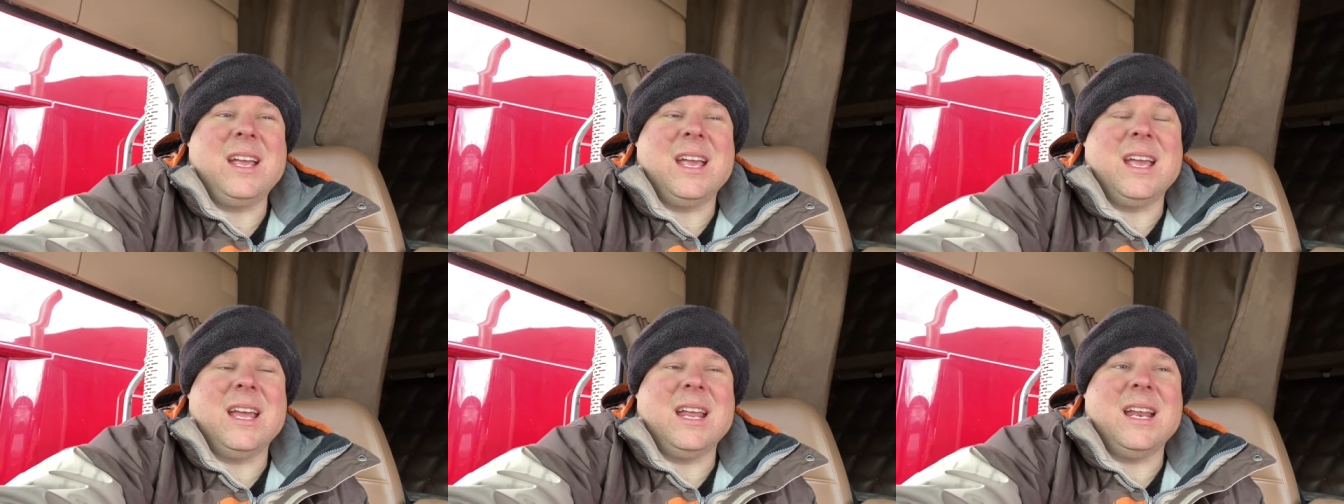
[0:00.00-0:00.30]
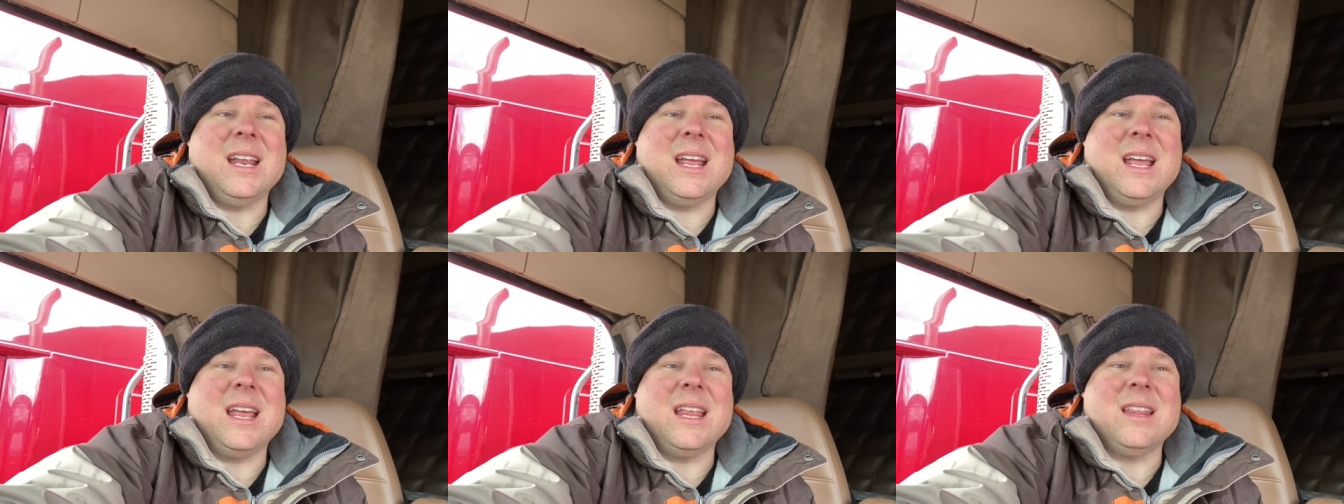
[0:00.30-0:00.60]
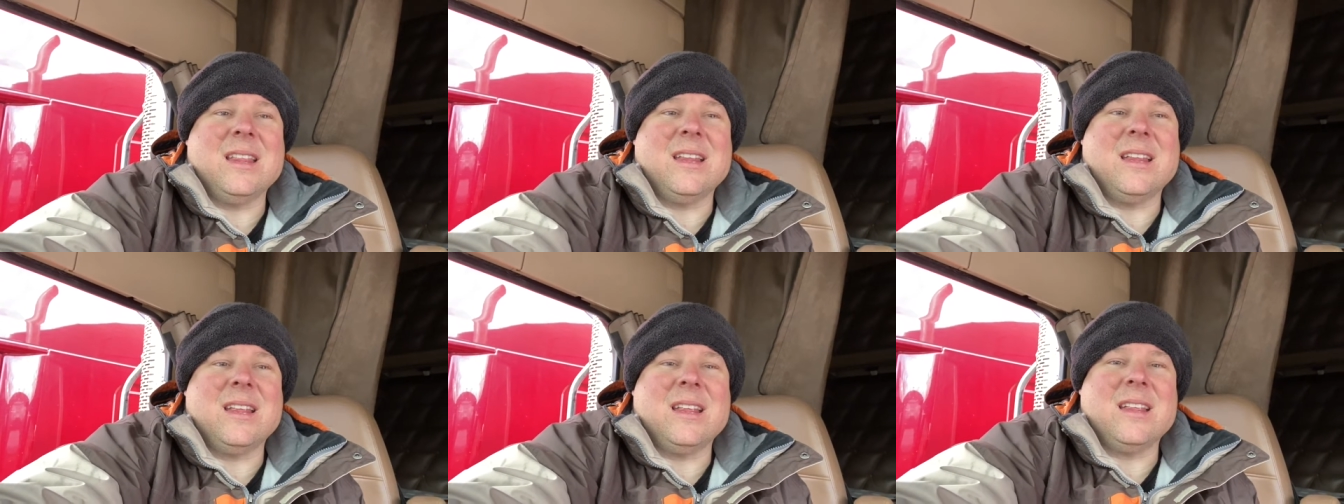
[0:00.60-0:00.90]

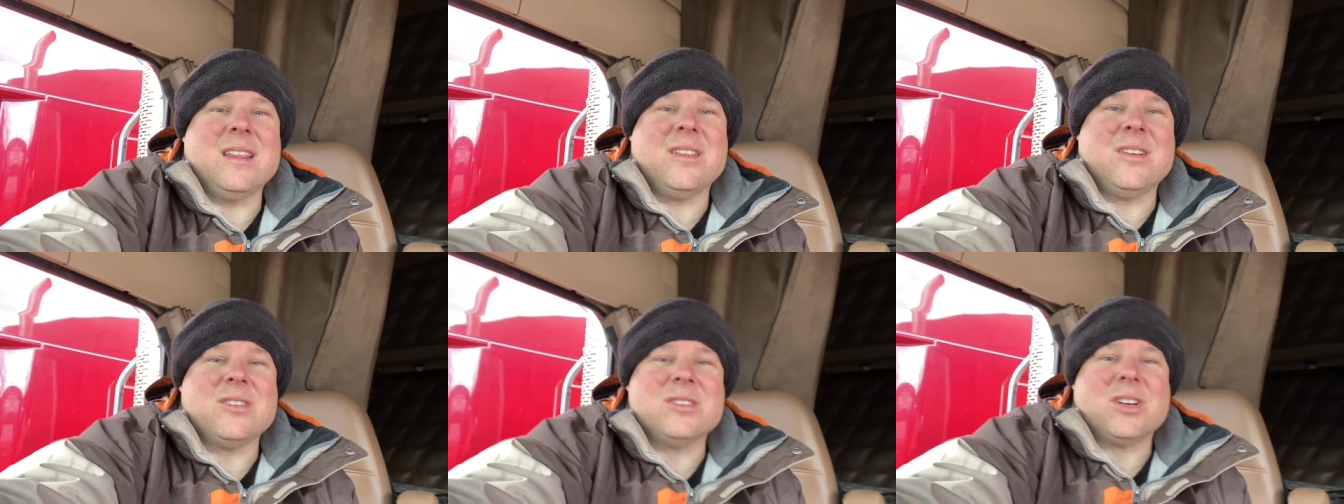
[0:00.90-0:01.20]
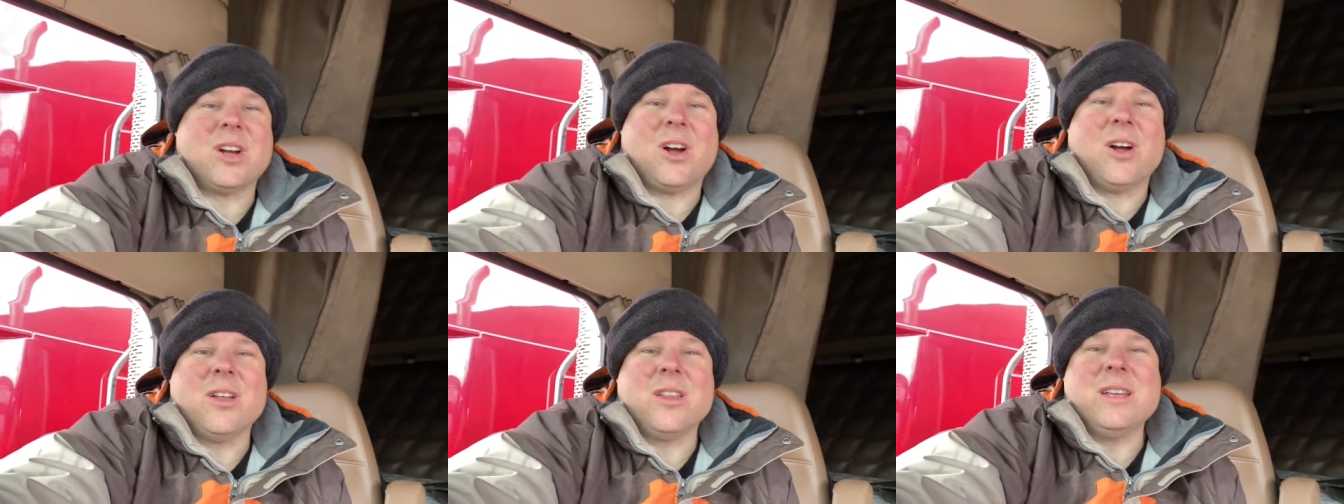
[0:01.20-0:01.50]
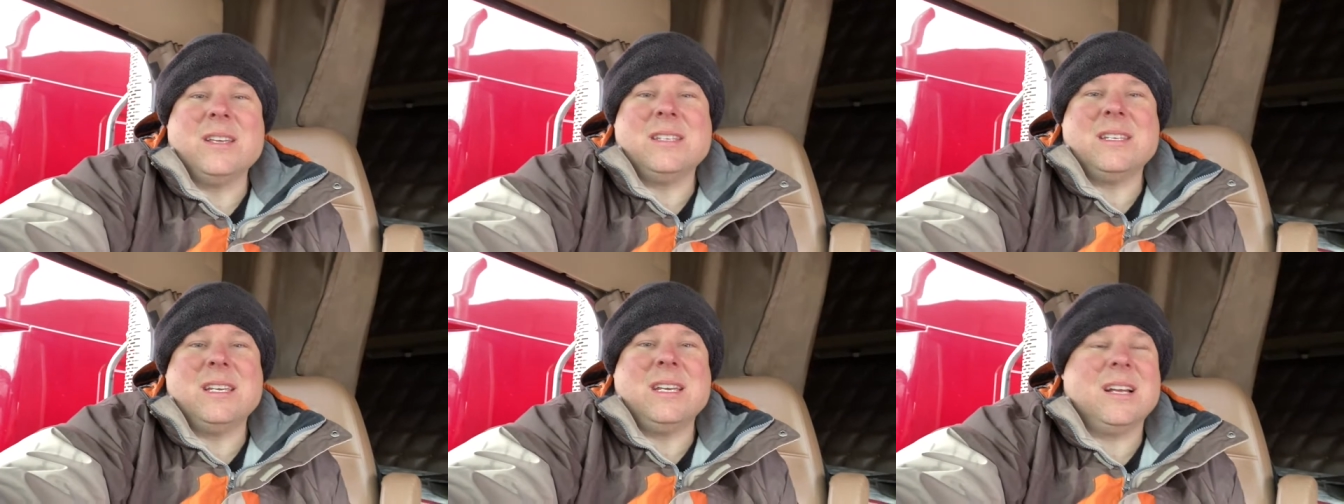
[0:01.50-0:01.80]
And there's all
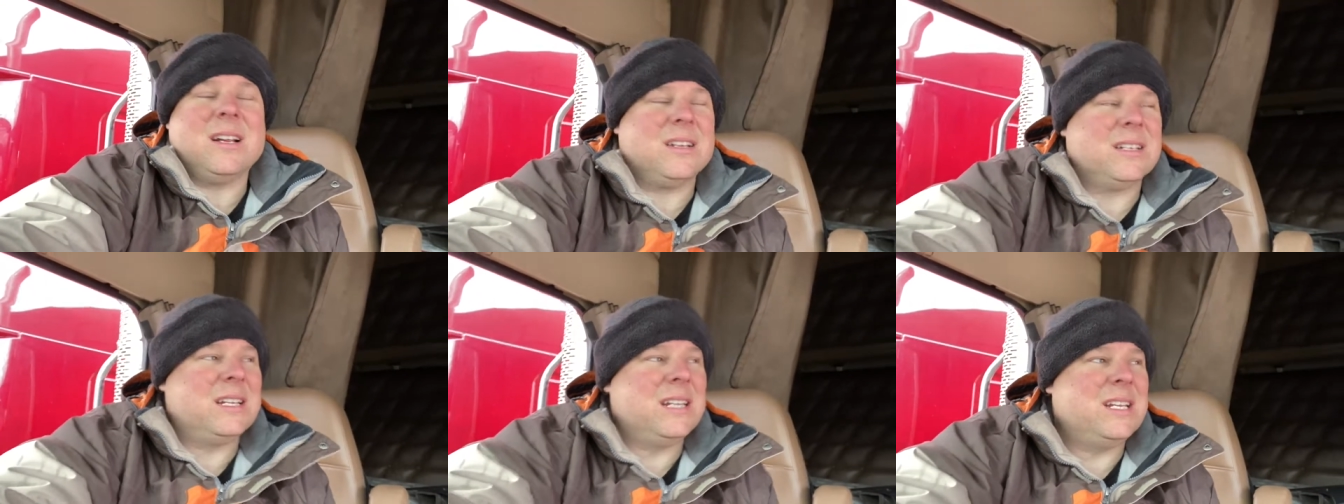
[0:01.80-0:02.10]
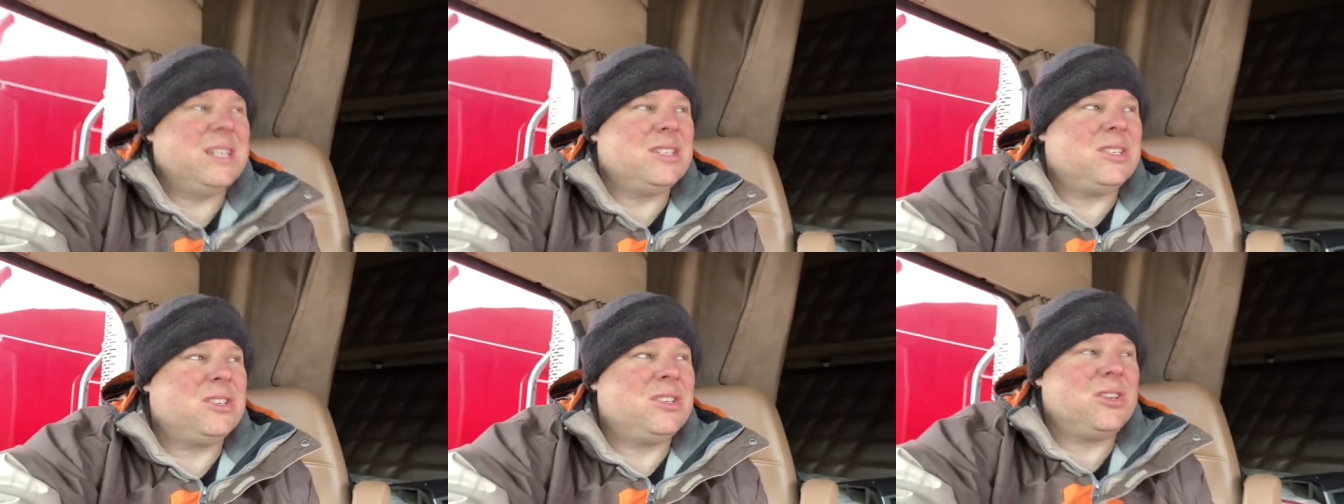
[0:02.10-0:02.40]
these ELDs